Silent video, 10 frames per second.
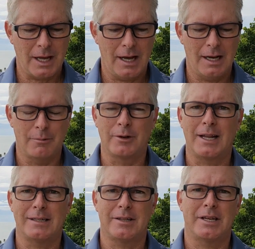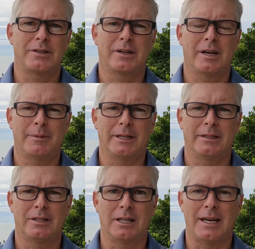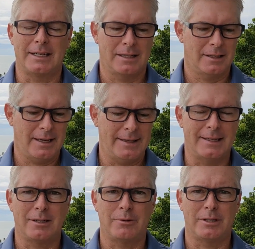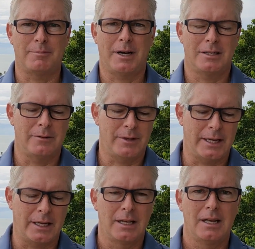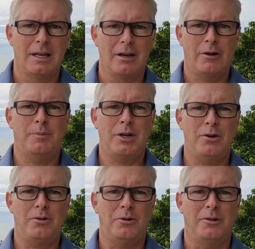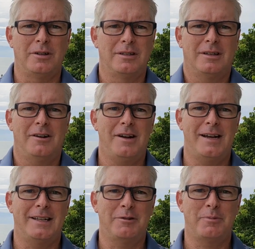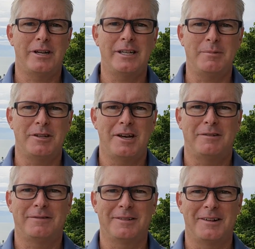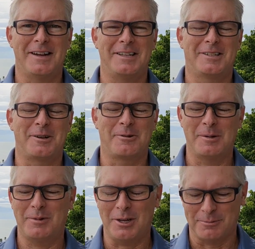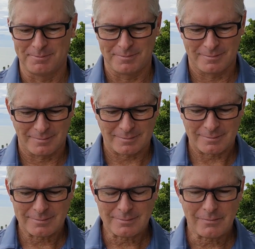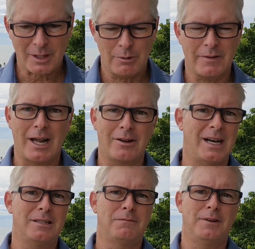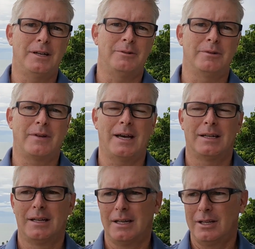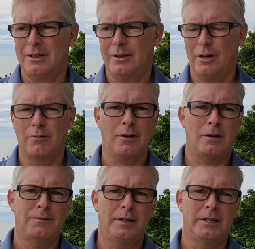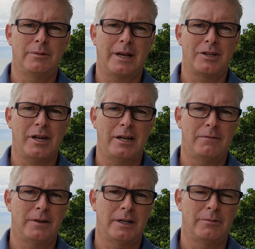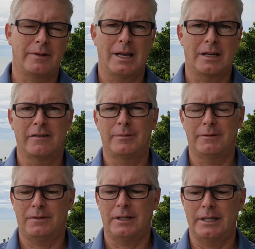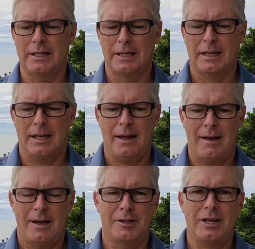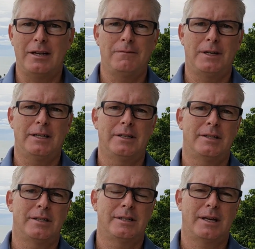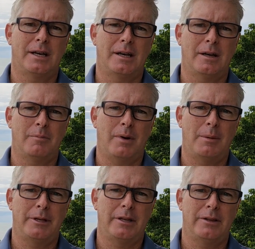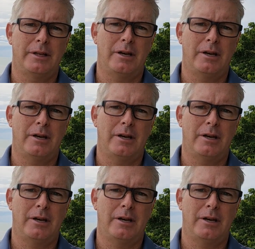Realize that things are coming to light, and that's always a positive thing. Crypto. All right, that's pretty deep stuff. All right, so crypto. We've got all kinds of FUD. We've got the overall FUD. We've got China FUD. We've got government FUD. China FUD, this is probably the